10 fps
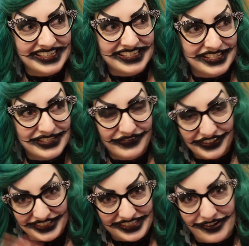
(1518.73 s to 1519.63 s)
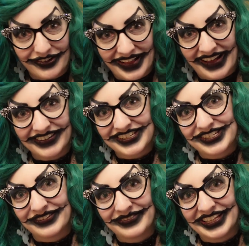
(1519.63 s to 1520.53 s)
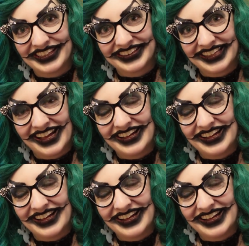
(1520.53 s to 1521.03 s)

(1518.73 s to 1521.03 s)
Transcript: it just fills the whole house with